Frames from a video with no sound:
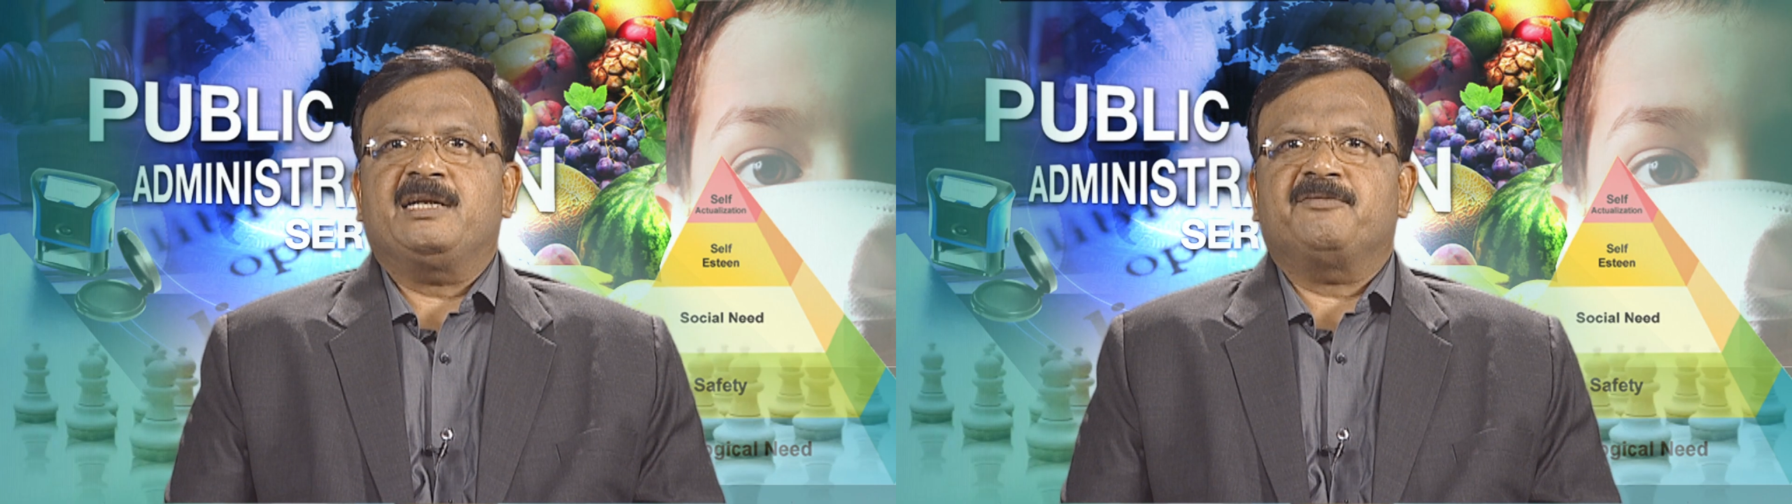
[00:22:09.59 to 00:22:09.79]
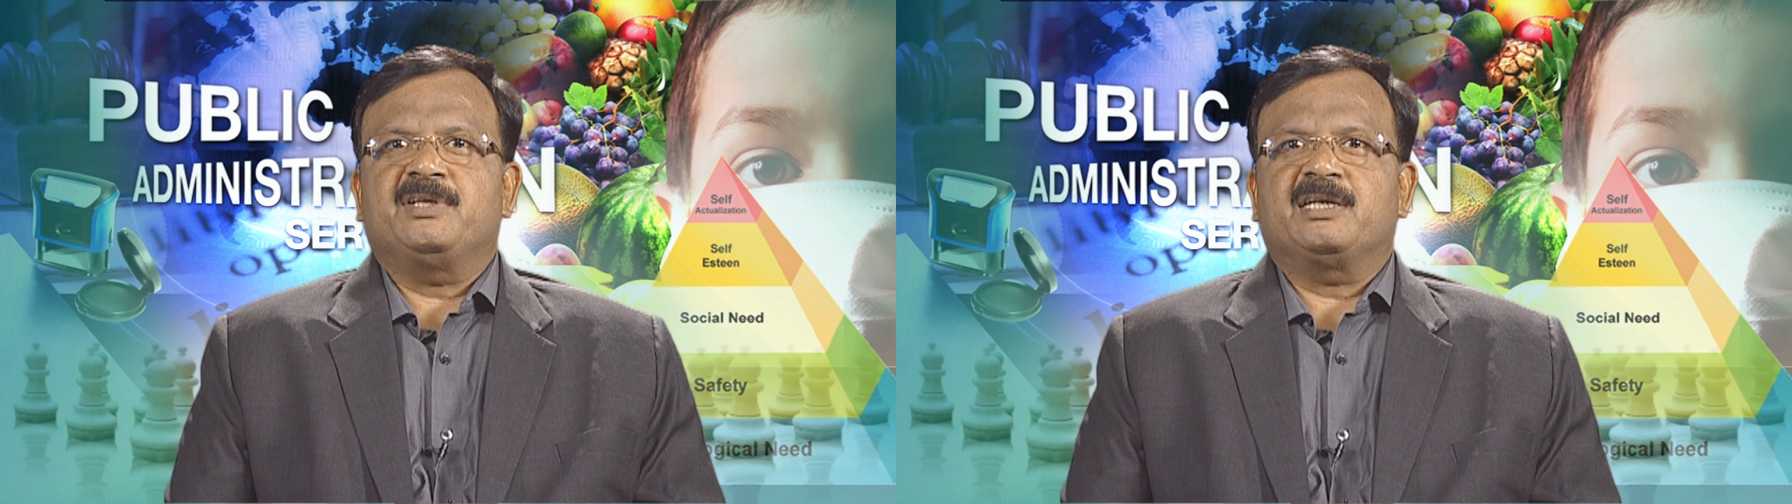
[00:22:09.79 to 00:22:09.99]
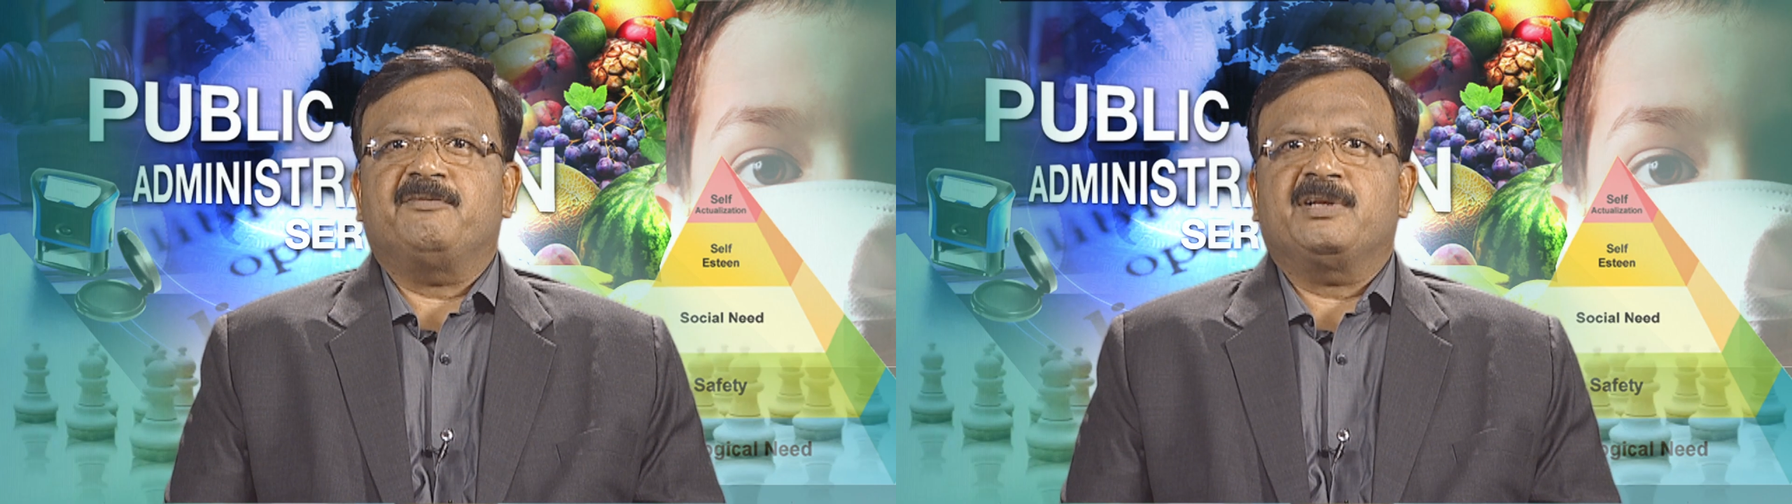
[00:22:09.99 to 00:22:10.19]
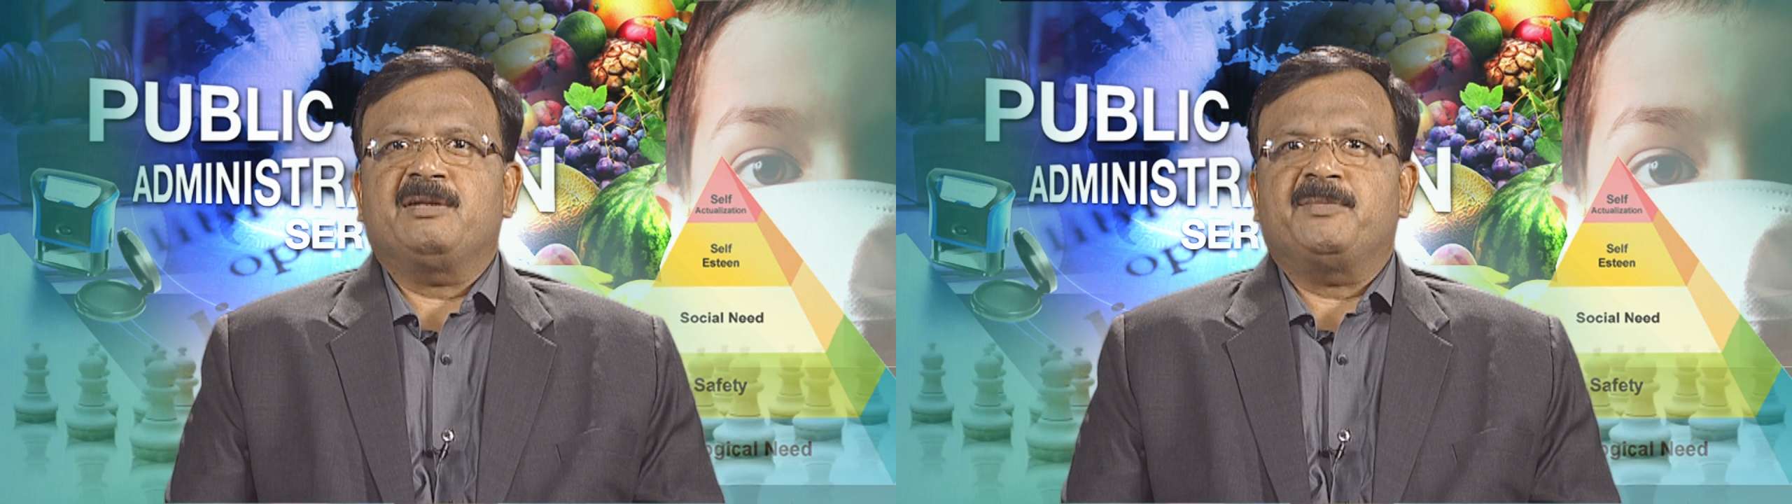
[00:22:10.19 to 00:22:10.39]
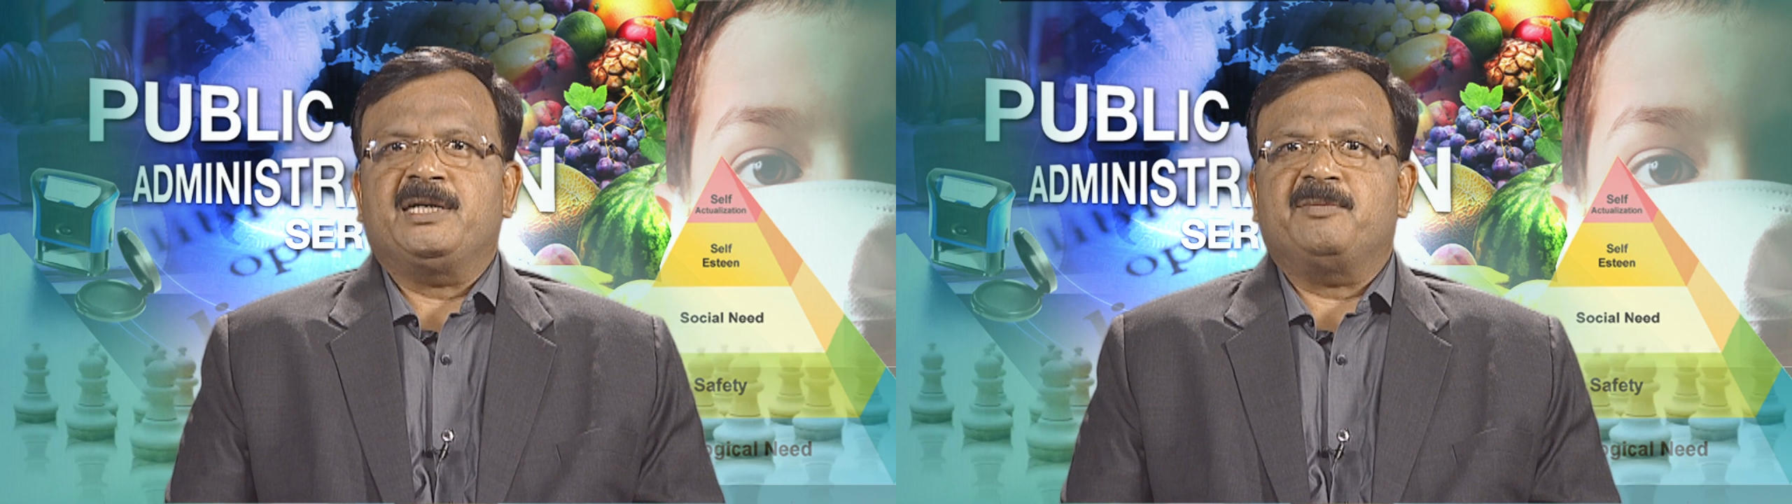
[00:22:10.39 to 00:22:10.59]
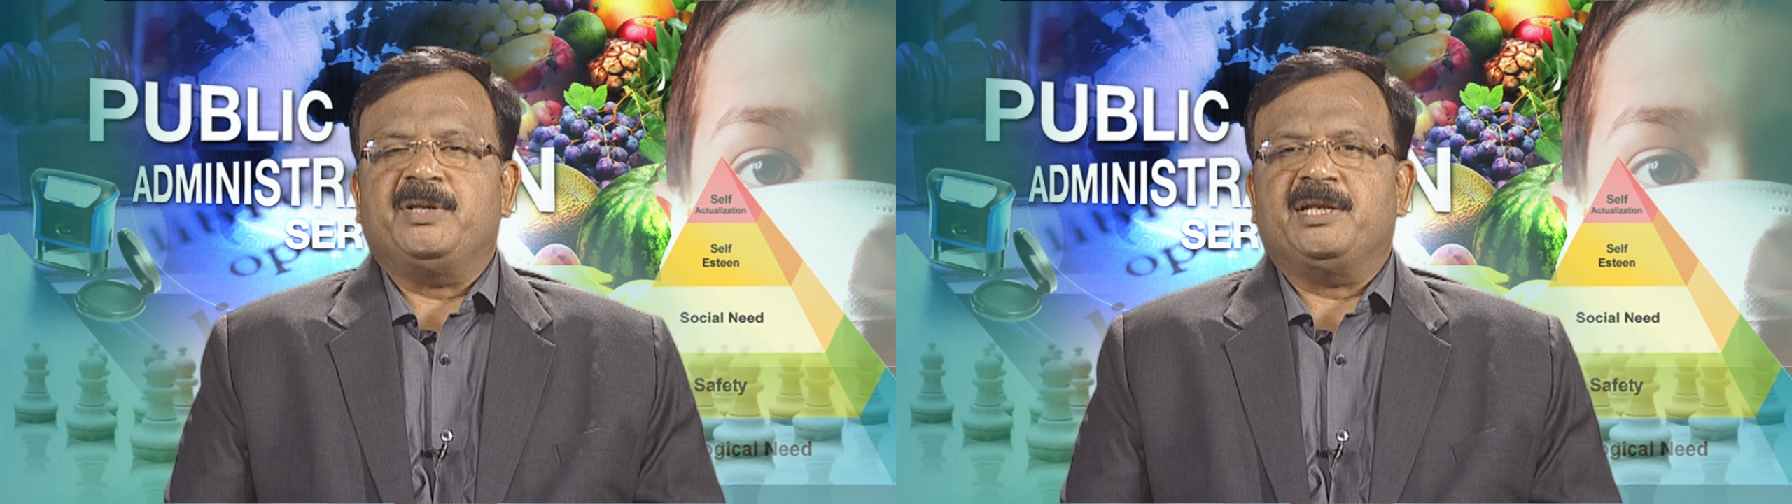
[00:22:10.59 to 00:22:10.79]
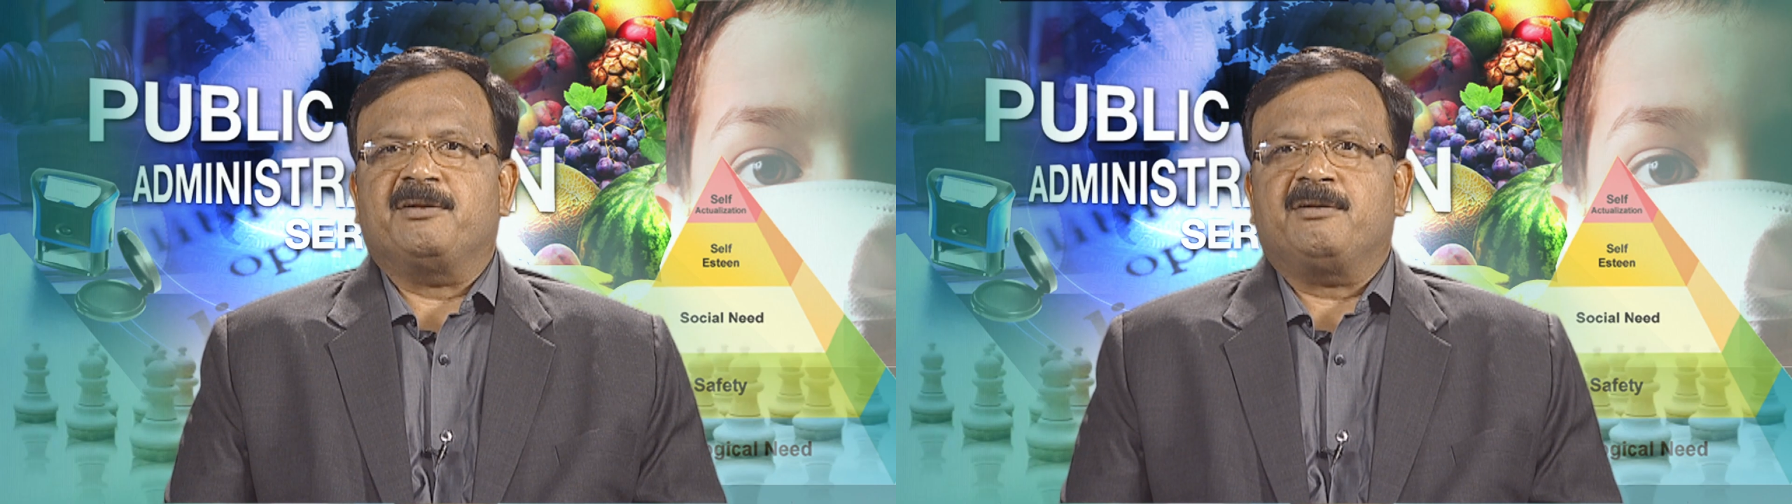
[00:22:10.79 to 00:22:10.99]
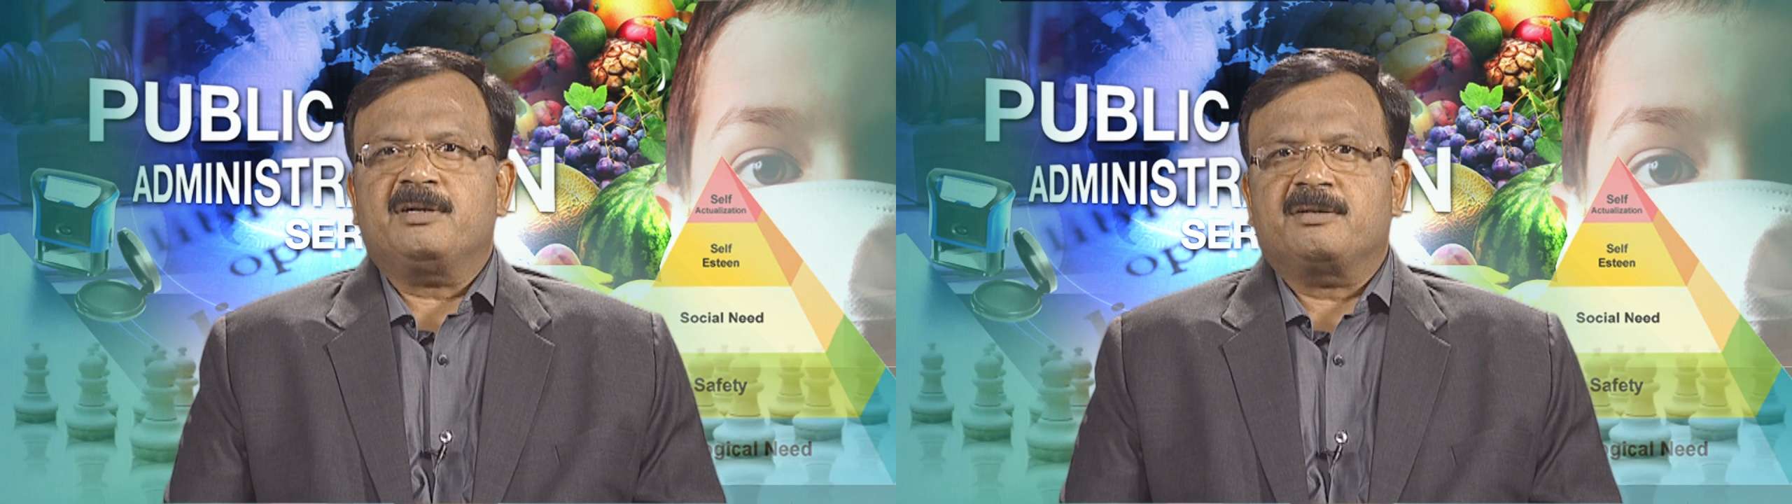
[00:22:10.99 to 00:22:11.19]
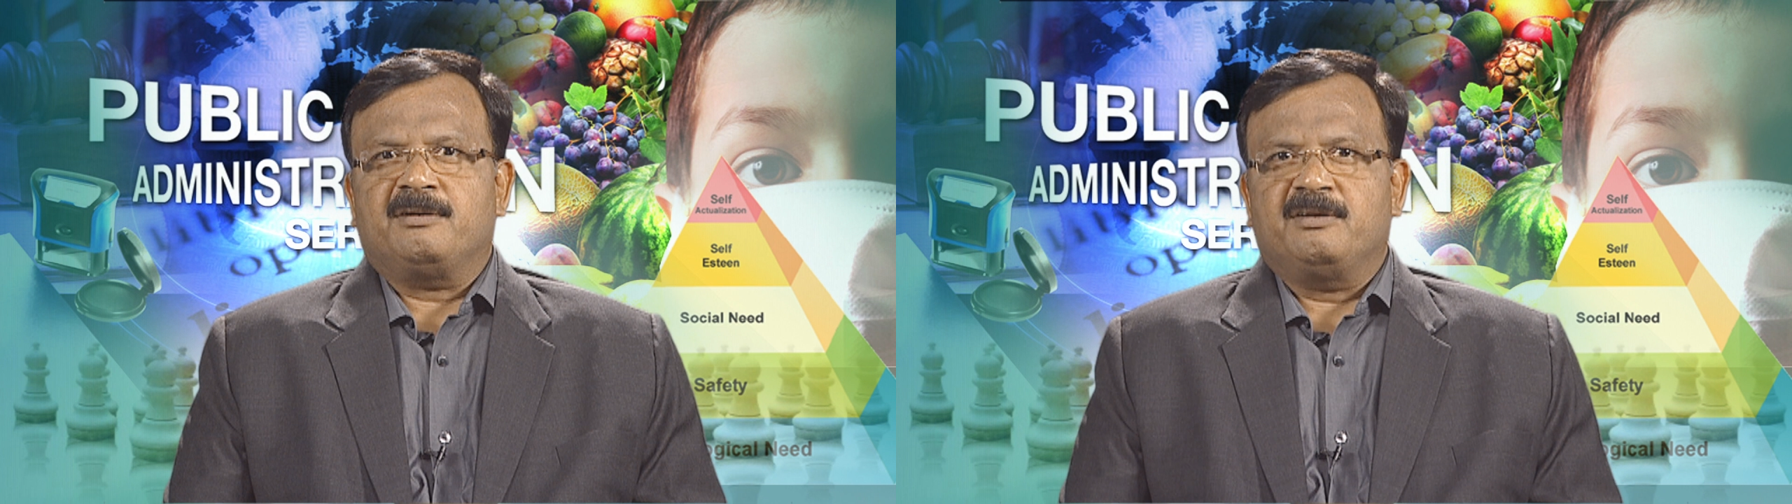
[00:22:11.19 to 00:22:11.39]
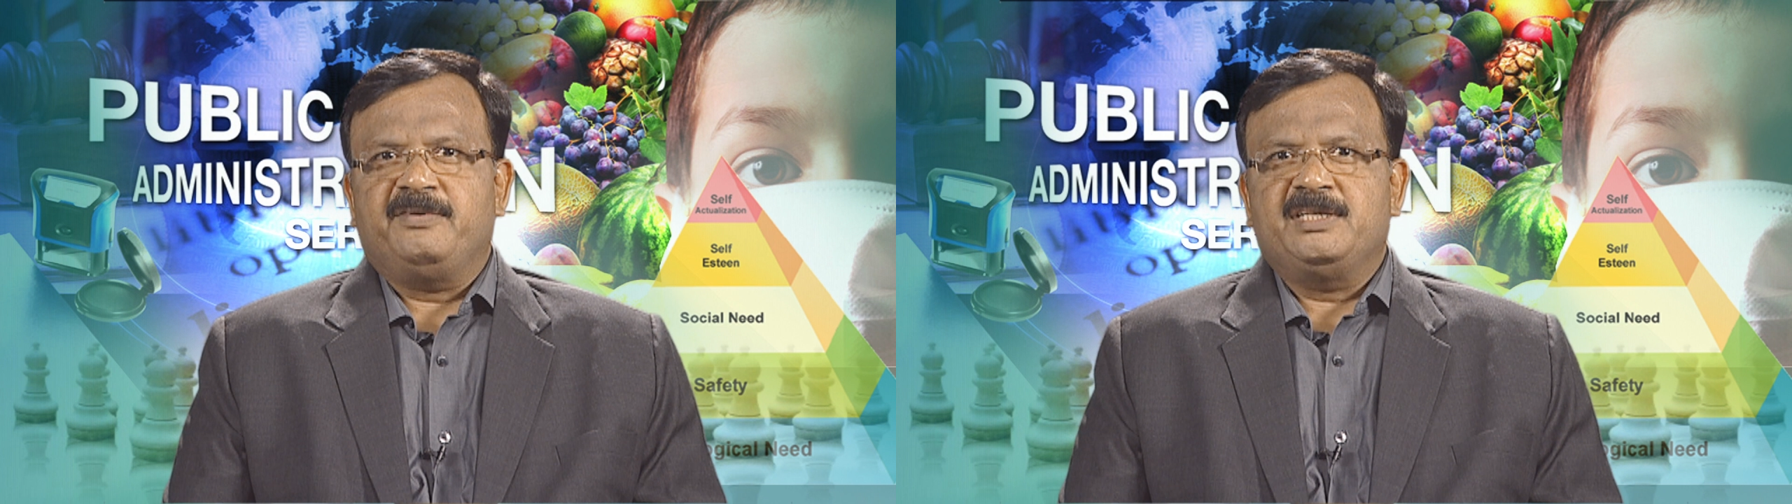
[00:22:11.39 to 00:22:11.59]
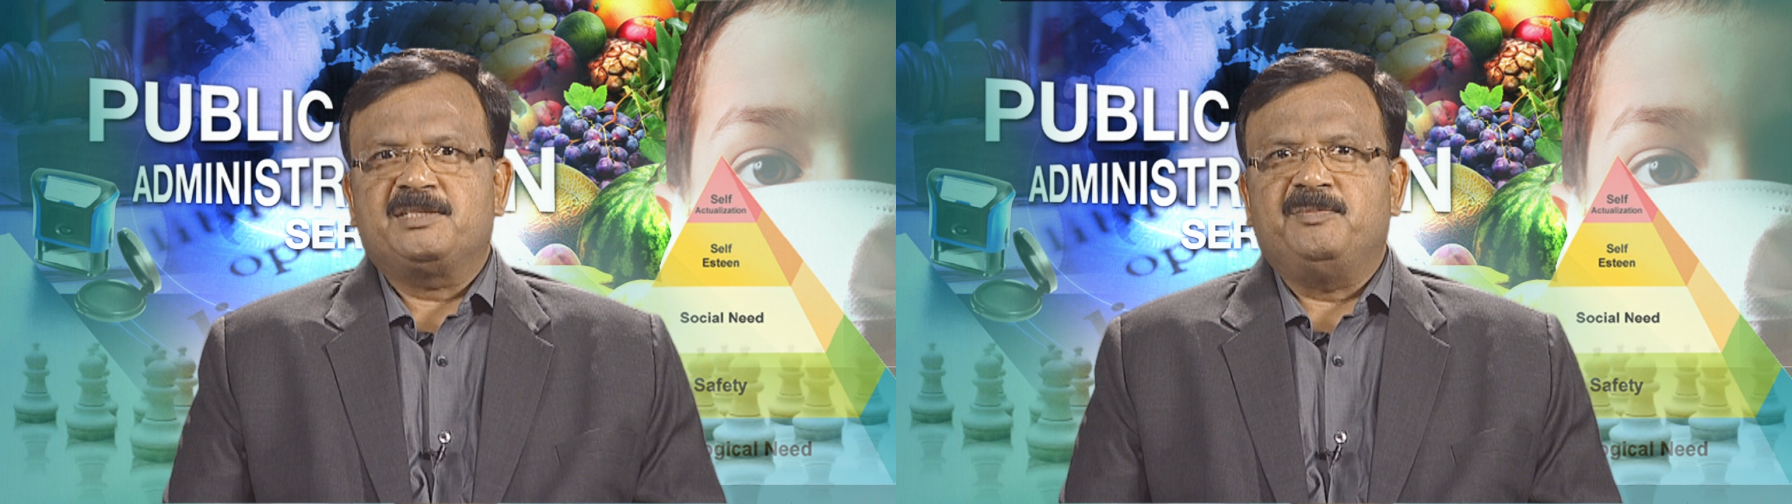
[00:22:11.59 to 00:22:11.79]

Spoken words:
of the government may not always